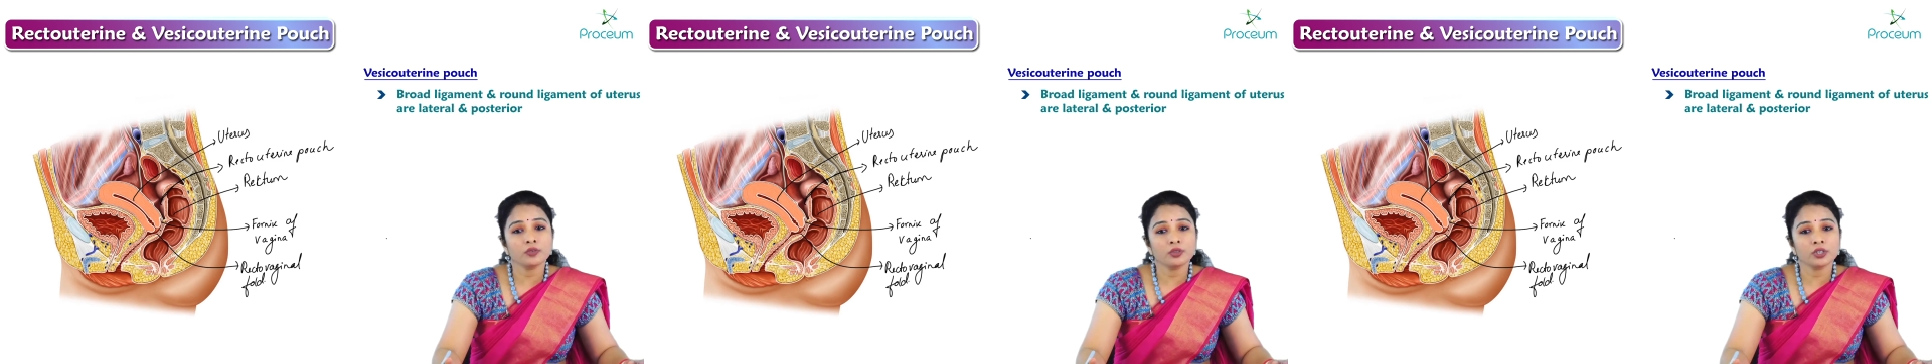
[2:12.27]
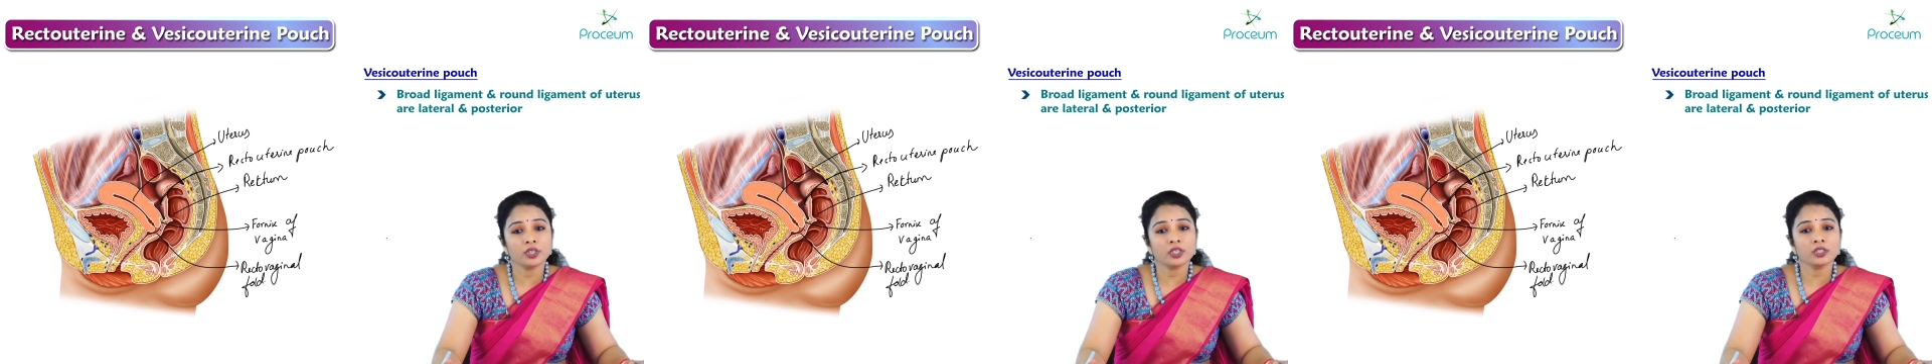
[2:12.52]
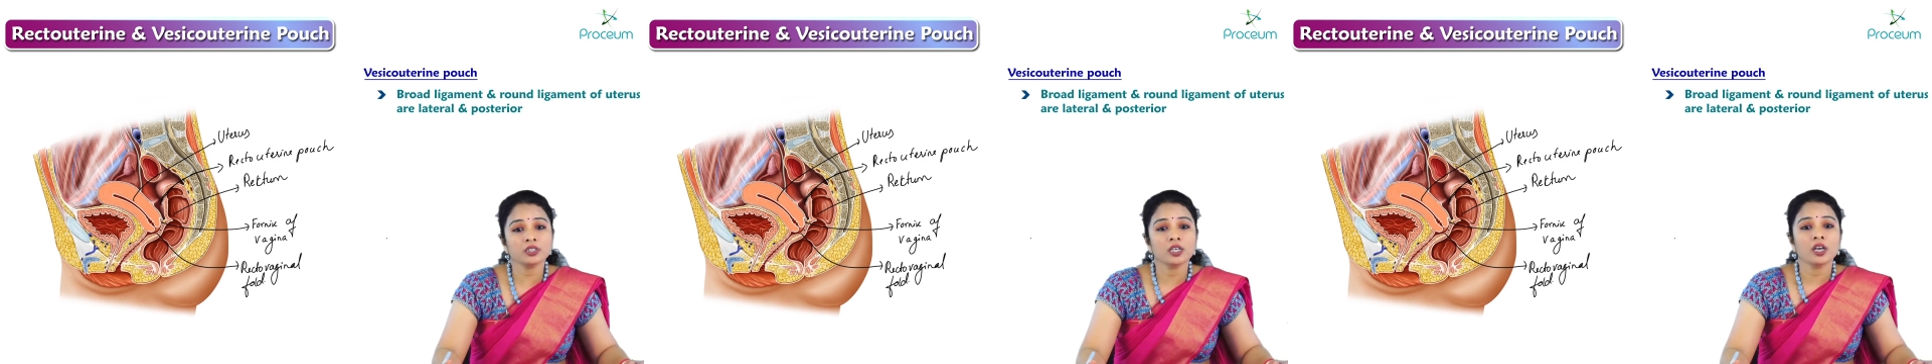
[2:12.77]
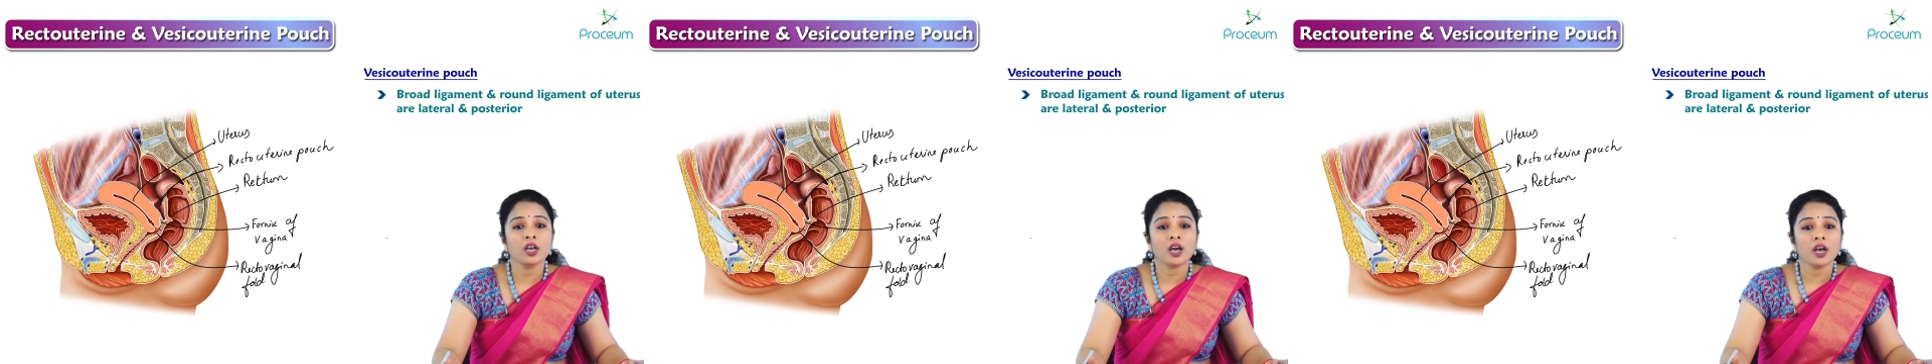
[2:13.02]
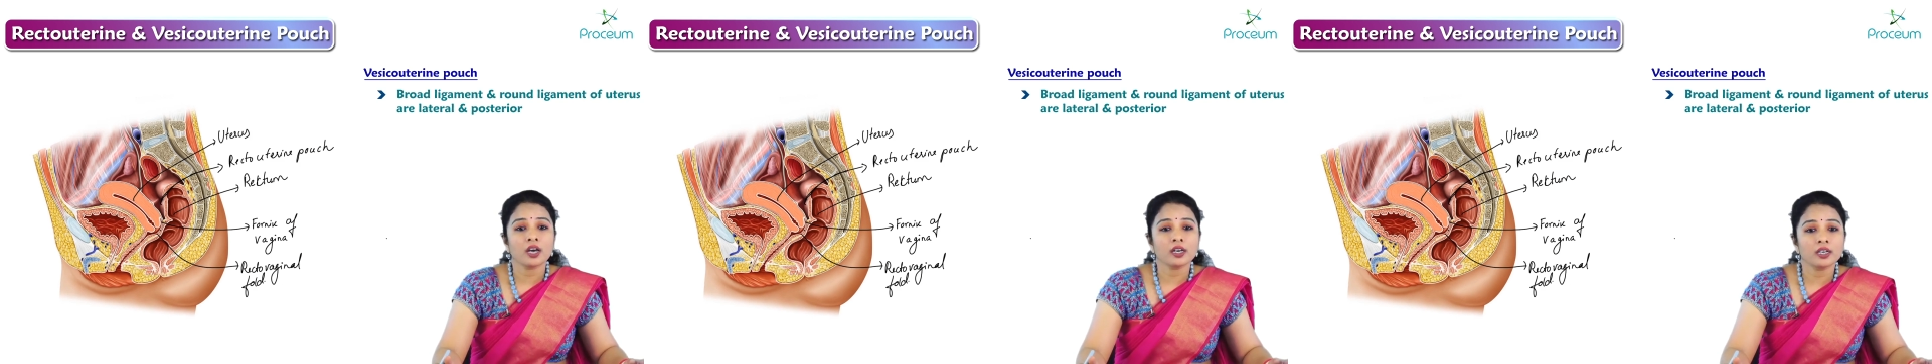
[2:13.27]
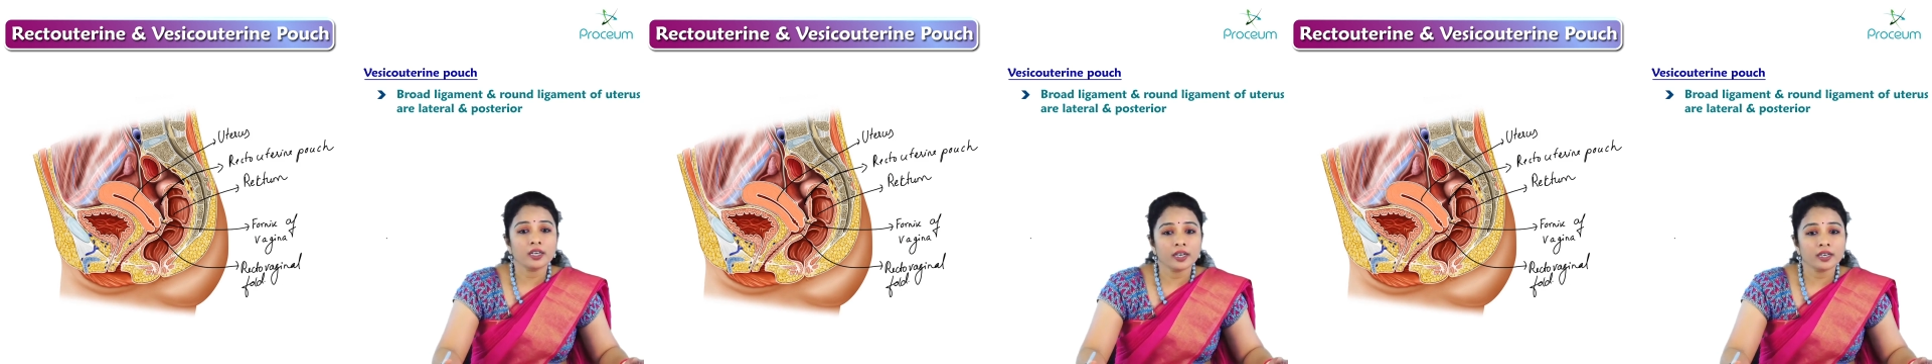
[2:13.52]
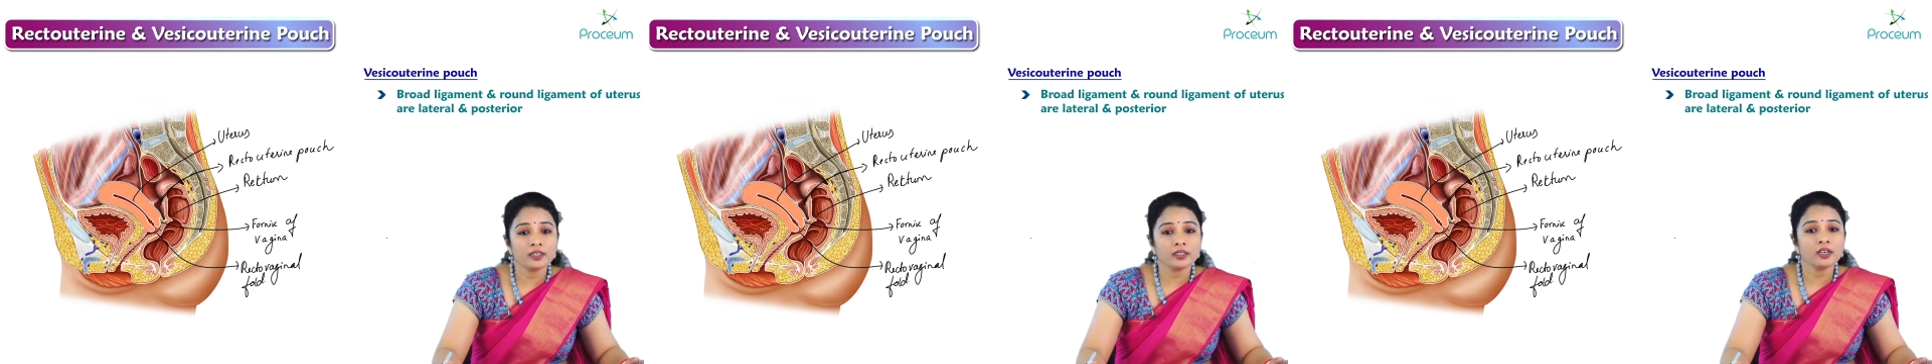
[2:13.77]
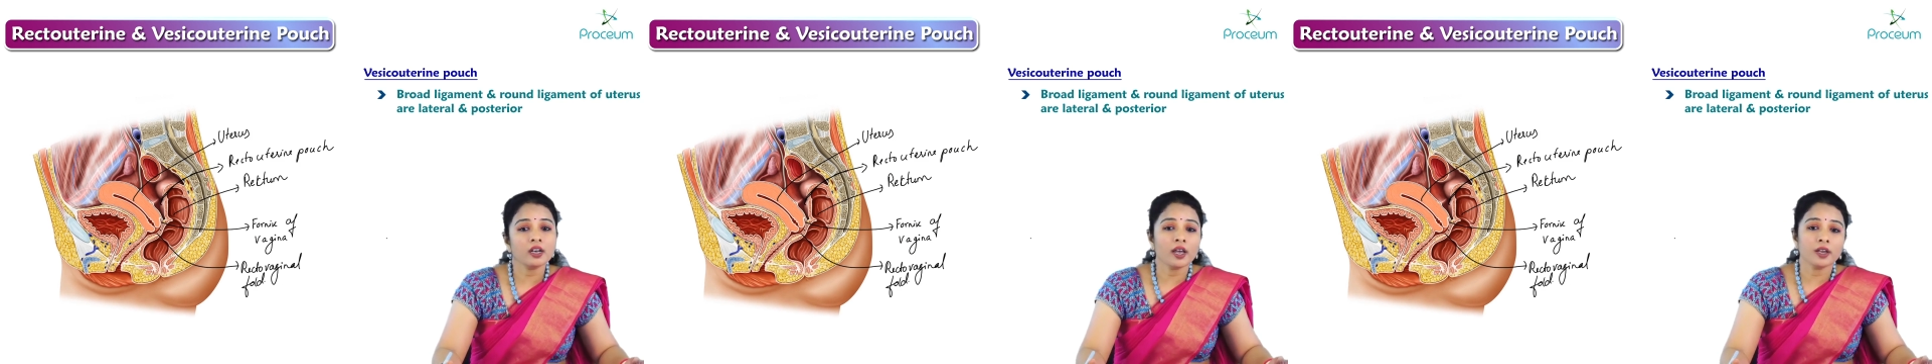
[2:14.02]
uterus are
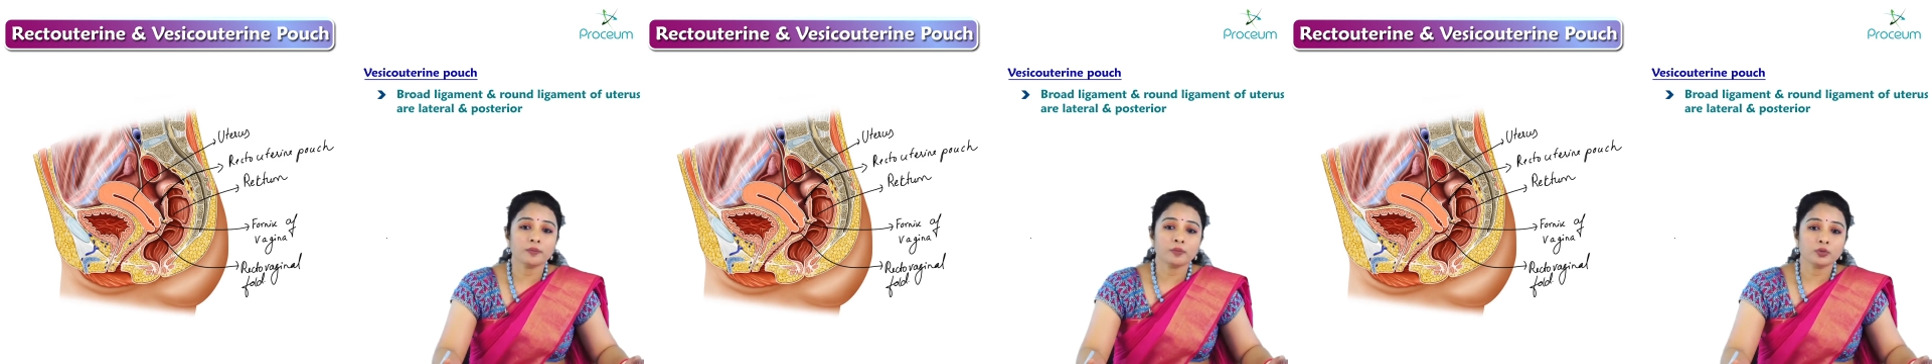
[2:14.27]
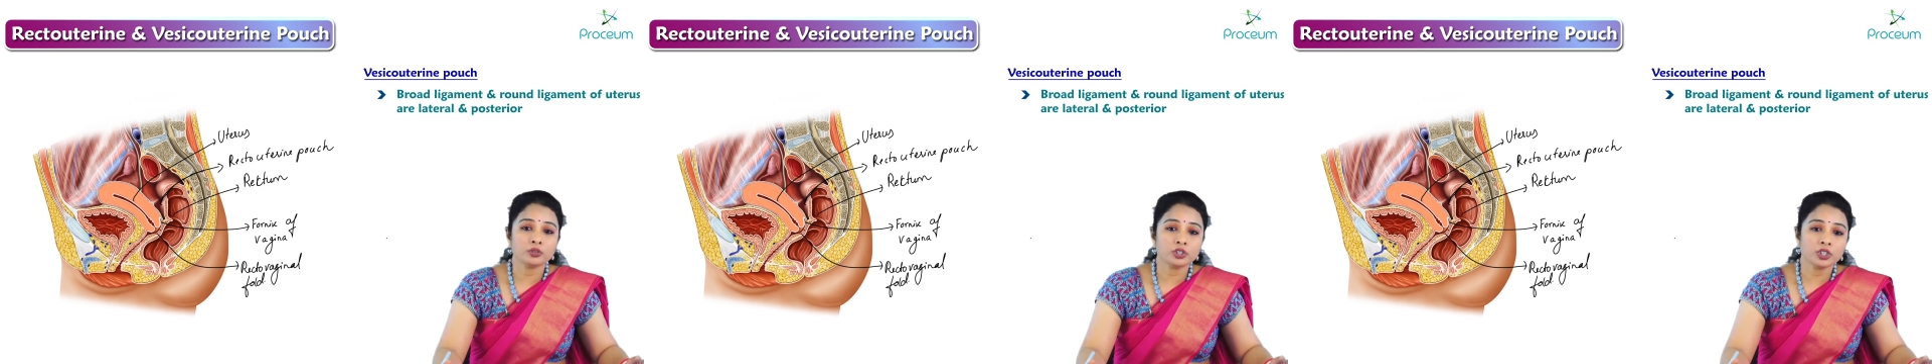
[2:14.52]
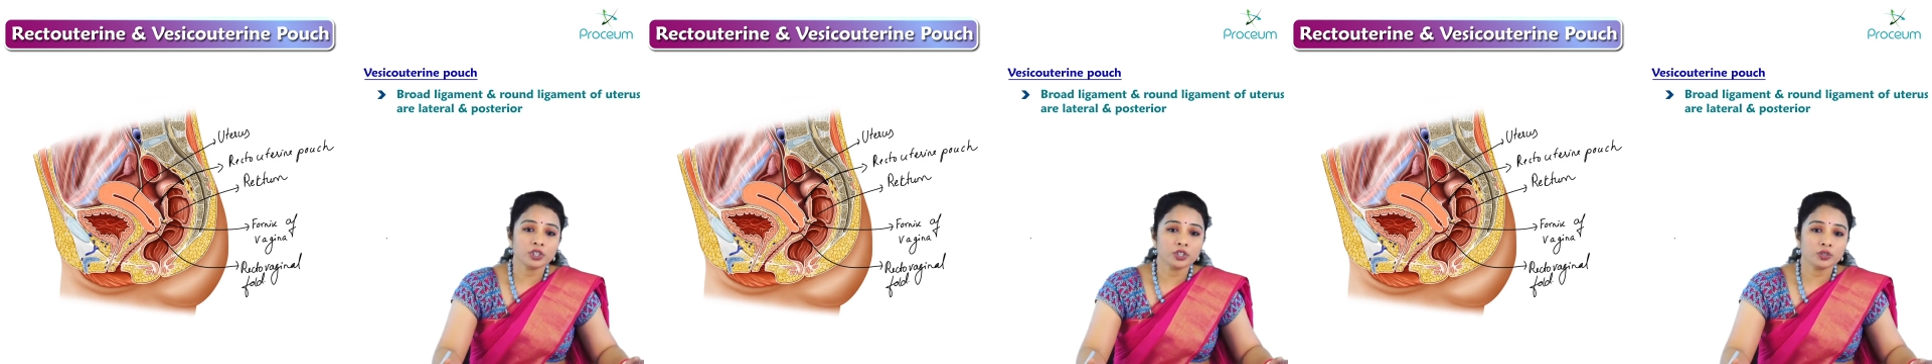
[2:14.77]
lateral and posterior